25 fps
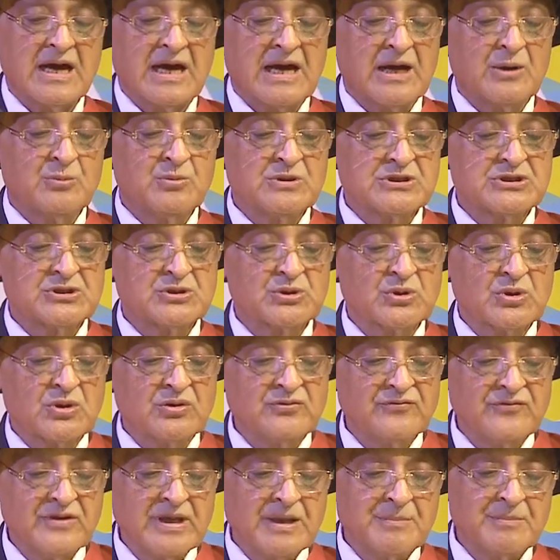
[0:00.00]
I wish to
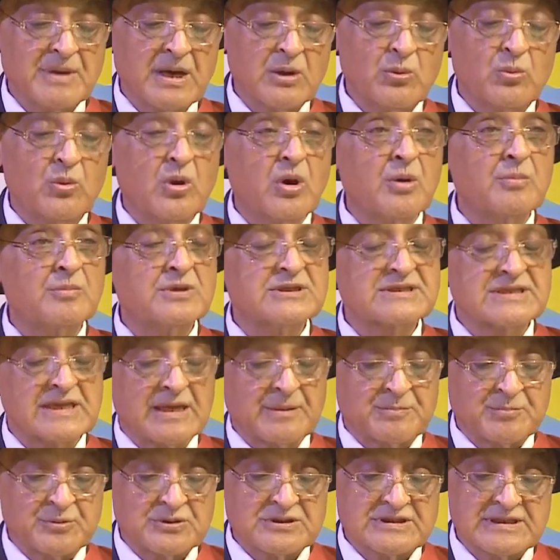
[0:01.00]
convey my warmest
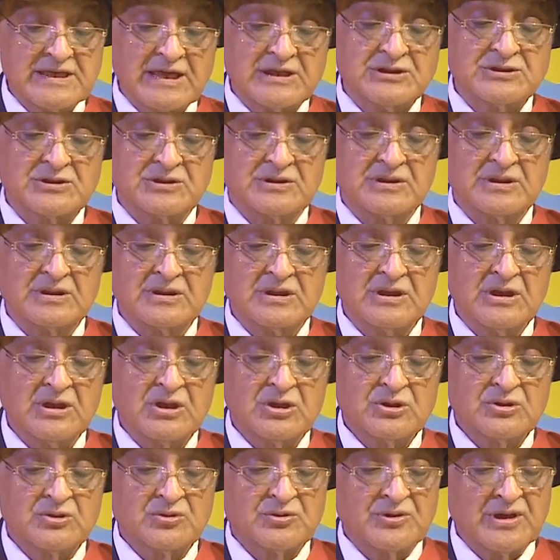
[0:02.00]
appreciation
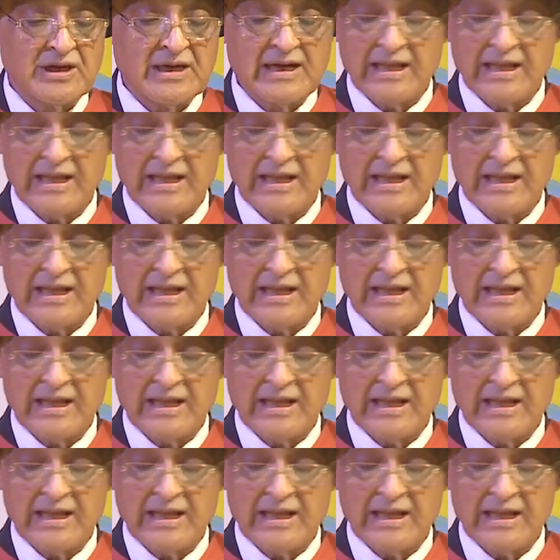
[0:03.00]
to the